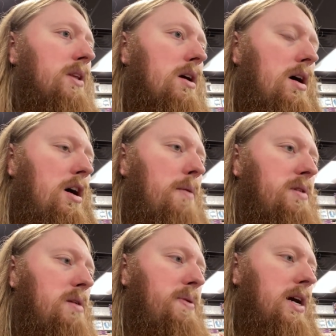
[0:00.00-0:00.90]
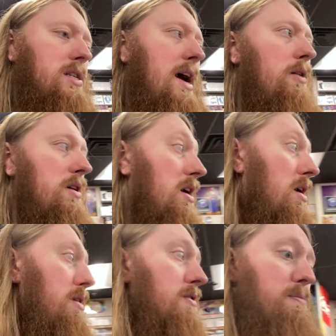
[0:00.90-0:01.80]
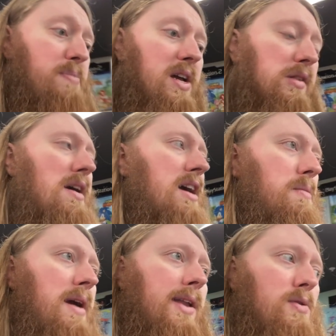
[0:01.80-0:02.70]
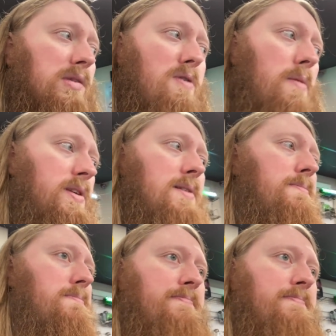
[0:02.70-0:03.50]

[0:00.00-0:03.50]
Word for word: Um, he picked out another big stack of manuals, probably,